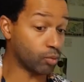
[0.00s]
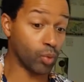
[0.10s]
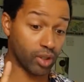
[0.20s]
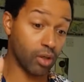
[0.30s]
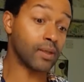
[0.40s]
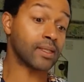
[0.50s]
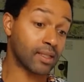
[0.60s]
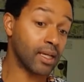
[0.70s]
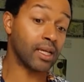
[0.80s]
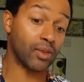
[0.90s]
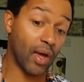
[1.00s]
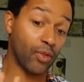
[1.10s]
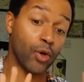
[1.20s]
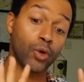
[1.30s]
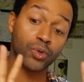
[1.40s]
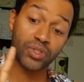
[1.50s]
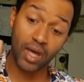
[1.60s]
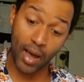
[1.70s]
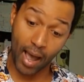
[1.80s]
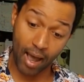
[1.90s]
we're going to see that those
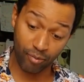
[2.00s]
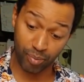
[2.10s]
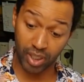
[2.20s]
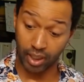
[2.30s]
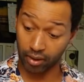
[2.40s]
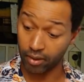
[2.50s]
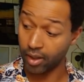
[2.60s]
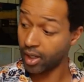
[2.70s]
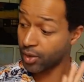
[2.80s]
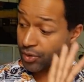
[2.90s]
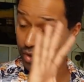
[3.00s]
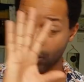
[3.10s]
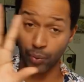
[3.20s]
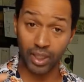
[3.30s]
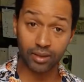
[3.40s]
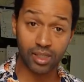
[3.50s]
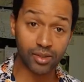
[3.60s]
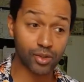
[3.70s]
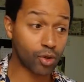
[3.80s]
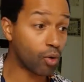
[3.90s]
that have been sowing
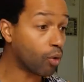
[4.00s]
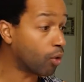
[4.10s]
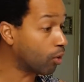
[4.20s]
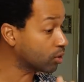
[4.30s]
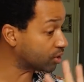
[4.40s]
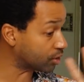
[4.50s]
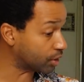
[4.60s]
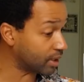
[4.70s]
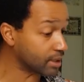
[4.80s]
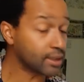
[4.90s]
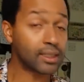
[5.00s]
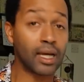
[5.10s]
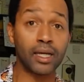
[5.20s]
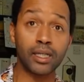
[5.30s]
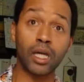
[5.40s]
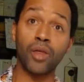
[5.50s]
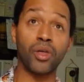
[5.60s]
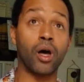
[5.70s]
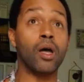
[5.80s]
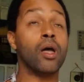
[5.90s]
discord and doing this, that and the
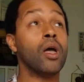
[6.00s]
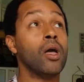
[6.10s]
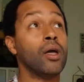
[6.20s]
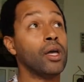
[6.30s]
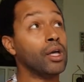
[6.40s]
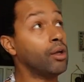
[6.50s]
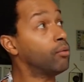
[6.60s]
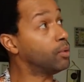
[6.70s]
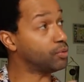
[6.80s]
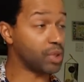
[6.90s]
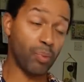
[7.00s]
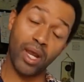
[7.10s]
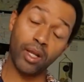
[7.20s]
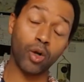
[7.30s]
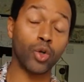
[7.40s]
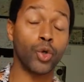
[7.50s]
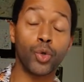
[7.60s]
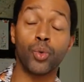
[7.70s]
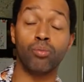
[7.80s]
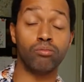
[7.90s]
other, depending on
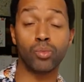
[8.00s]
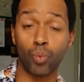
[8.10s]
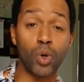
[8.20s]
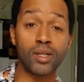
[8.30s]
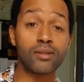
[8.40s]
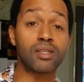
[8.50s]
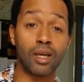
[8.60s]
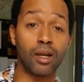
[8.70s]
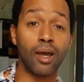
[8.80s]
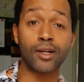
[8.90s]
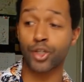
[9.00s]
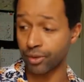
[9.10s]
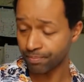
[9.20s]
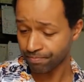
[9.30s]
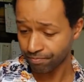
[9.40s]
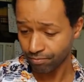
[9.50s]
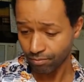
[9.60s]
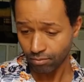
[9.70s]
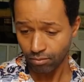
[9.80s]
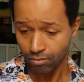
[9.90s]
who wins the election
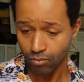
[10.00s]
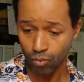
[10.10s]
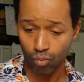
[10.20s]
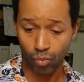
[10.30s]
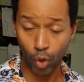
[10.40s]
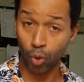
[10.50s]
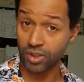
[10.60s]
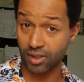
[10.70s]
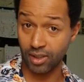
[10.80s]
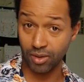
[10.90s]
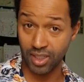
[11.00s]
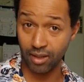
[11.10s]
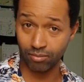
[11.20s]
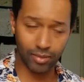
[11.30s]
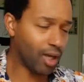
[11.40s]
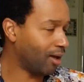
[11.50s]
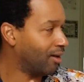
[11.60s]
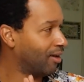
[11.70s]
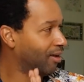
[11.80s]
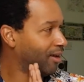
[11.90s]
or steals it,
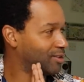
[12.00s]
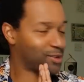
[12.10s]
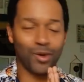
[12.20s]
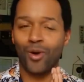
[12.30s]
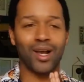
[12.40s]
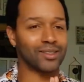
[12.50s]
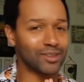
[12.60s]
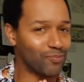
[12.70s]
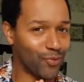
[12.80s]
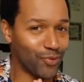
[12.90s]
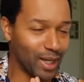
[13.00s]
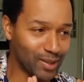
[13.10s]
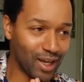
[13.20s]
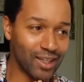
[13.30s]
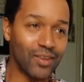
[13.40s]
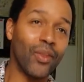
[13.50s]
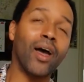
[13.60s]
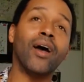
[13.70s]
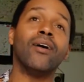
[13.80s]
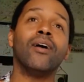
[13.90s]
sorry, I had to fling that in there,